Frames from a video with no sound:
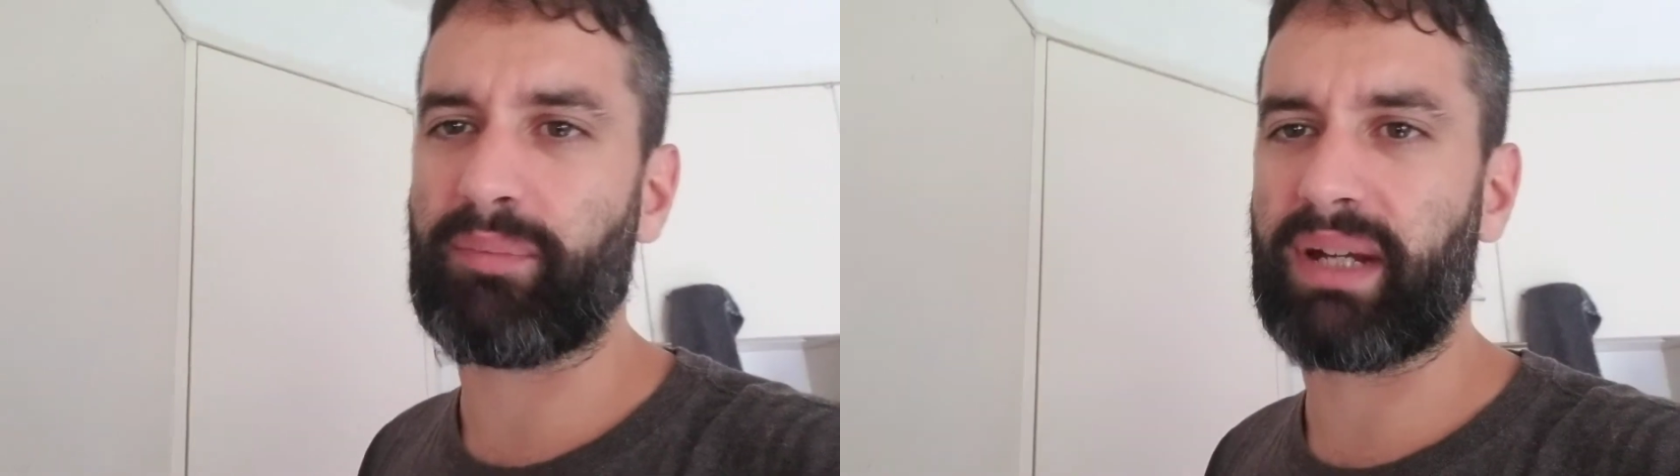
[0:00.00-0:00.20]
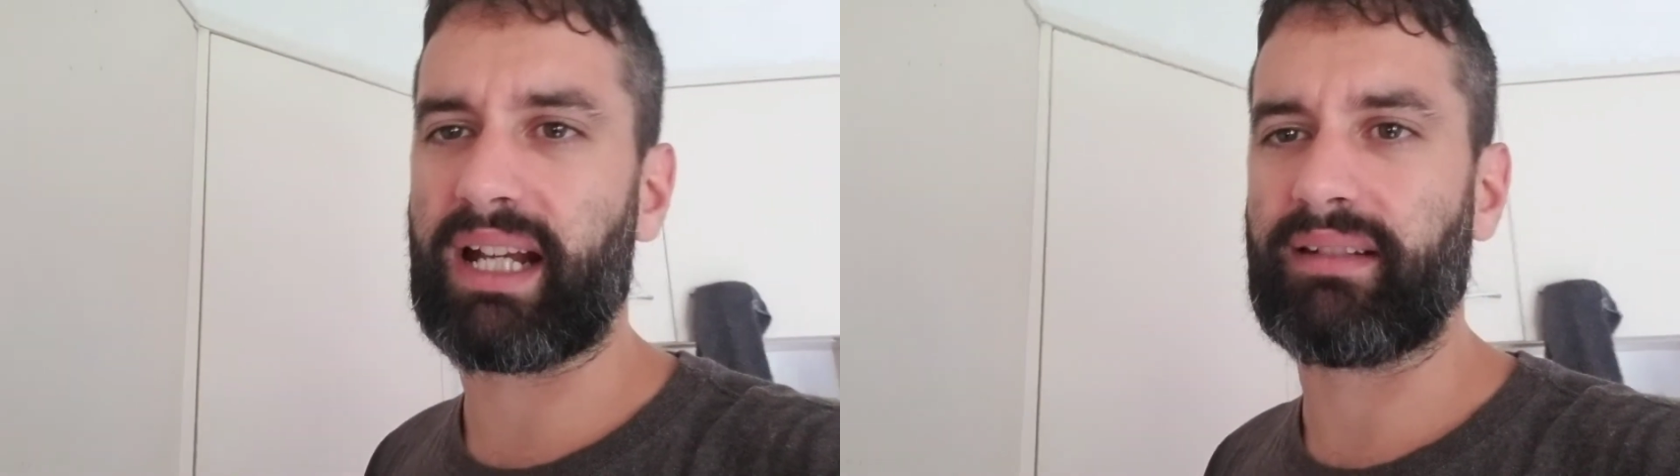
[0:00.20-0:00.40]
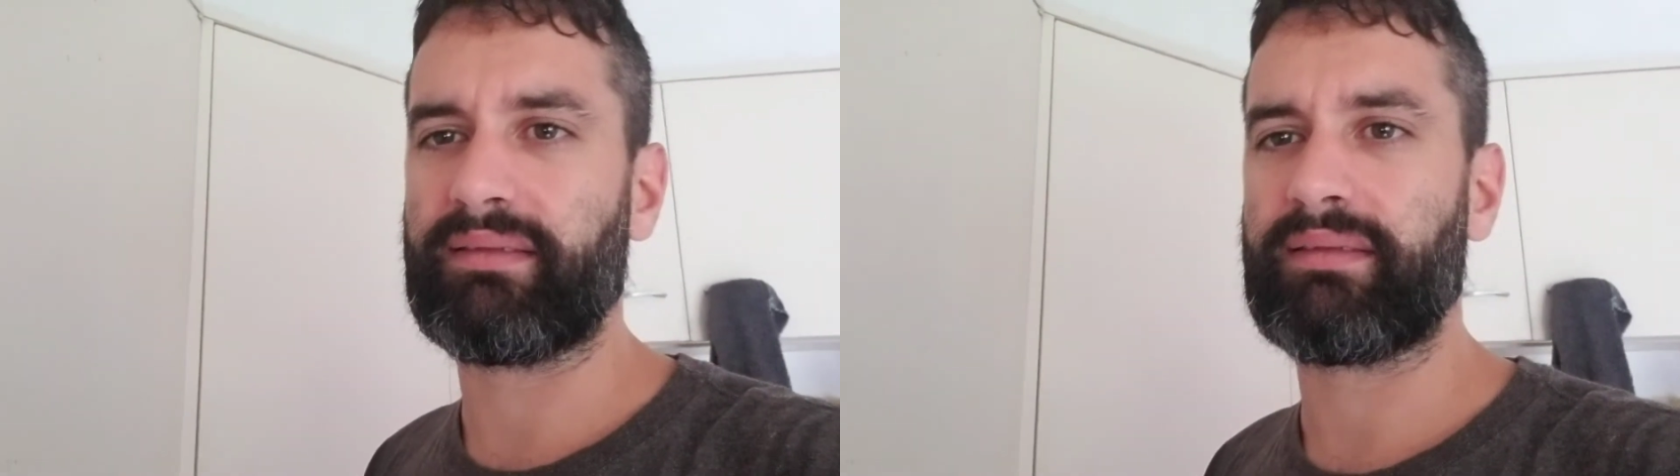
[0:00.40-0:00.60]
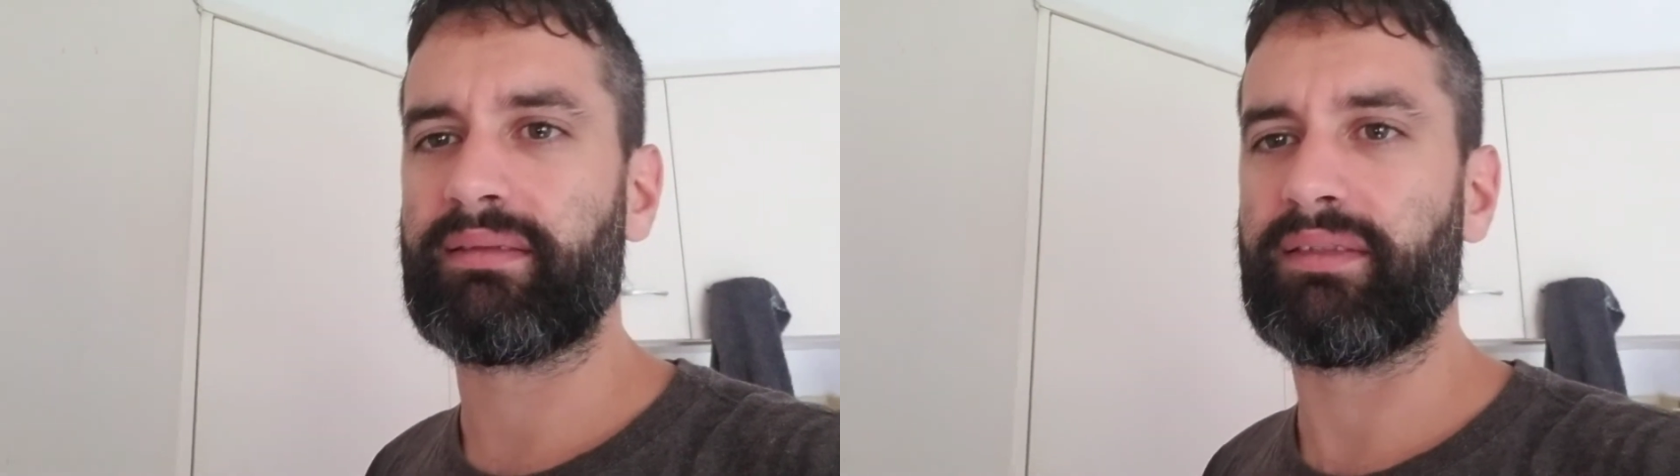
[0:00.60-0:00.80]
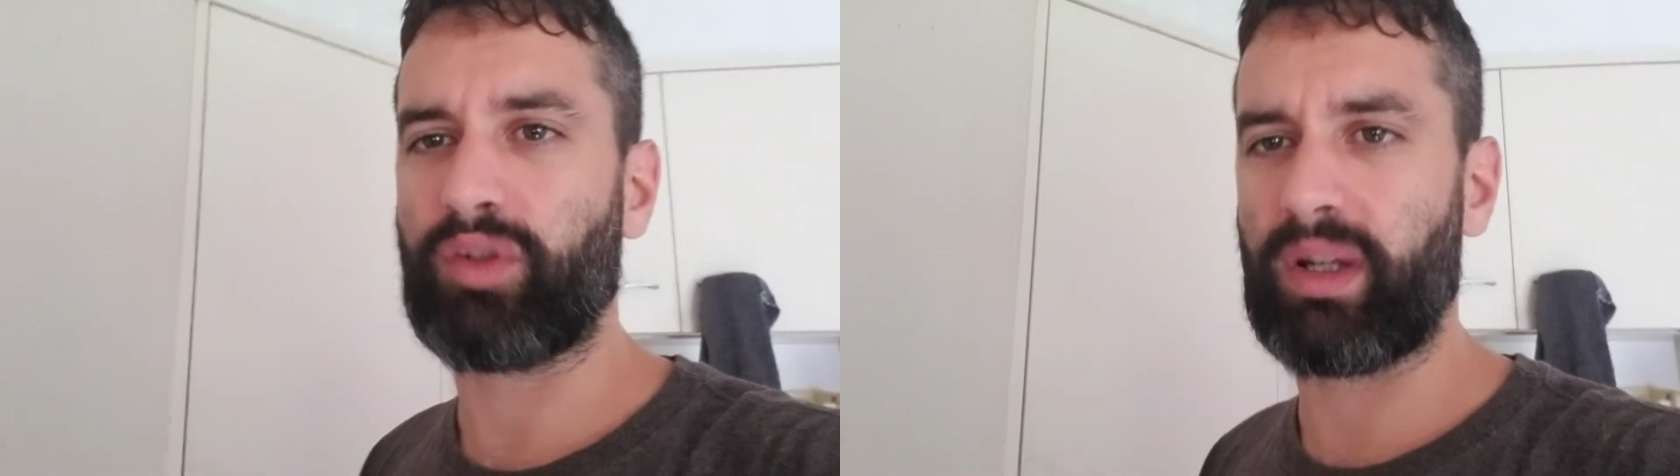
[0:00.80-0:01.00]
Bod
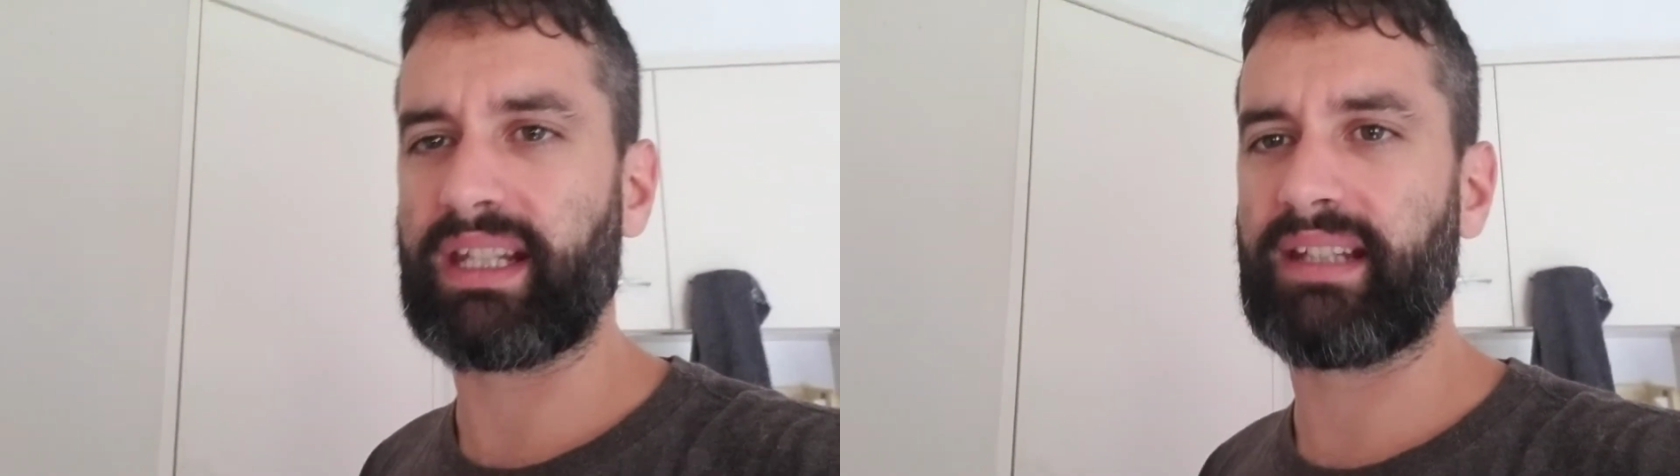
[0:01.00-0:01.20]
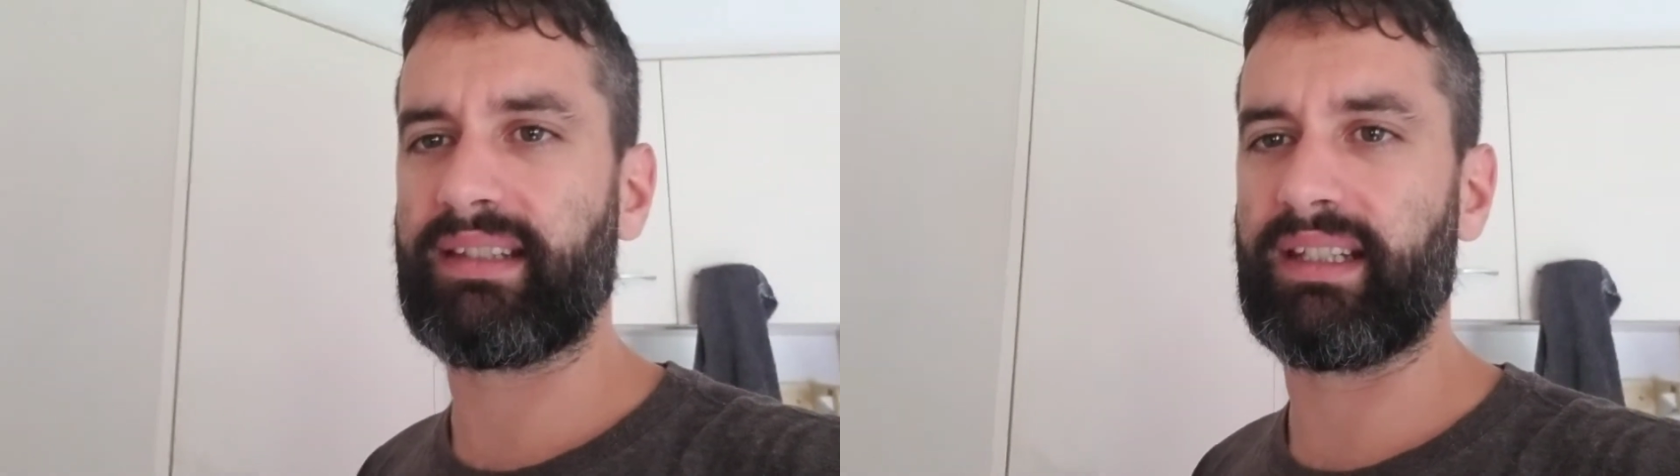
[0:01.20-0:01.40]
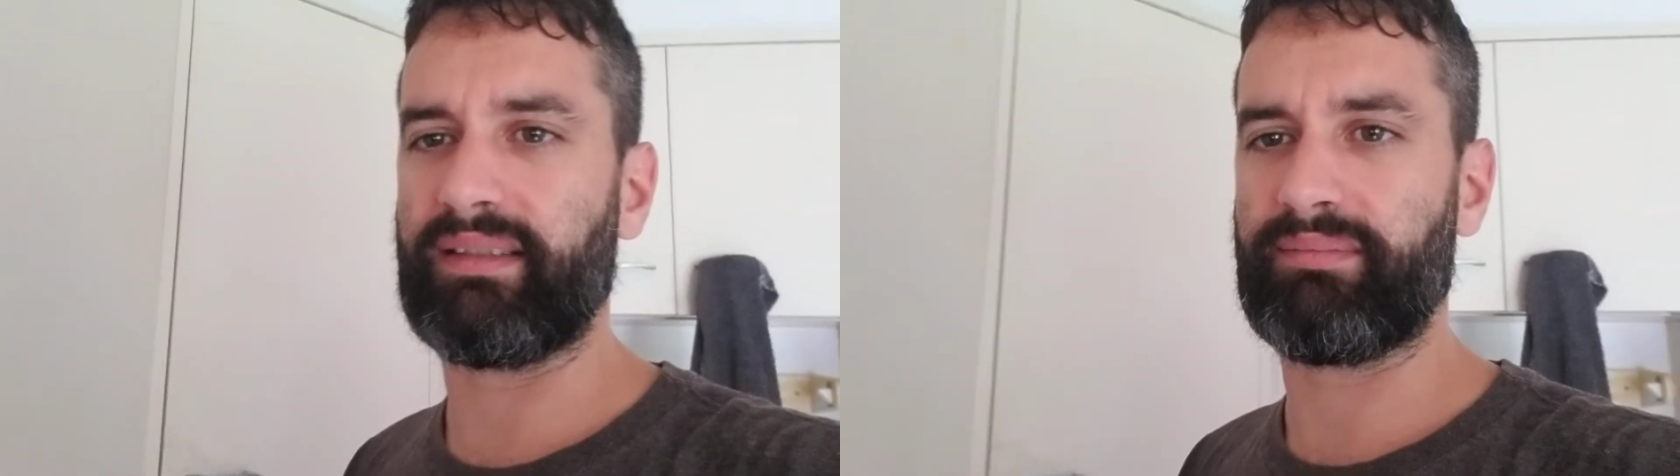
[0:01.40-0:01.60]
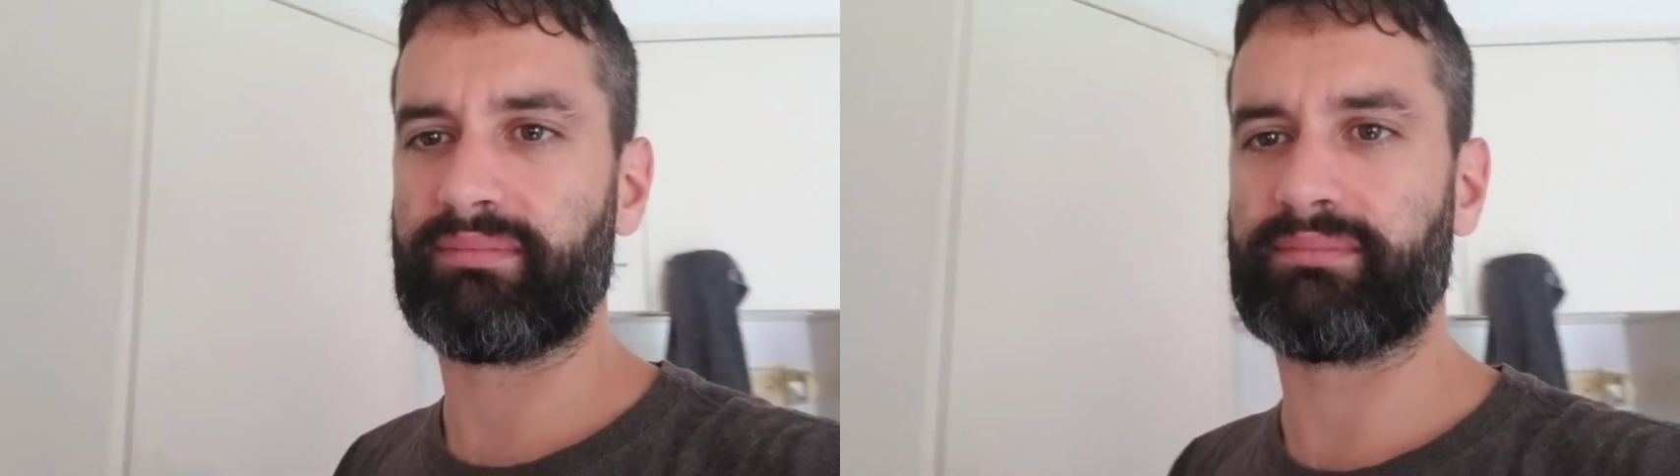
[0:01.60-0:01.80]
in 2018.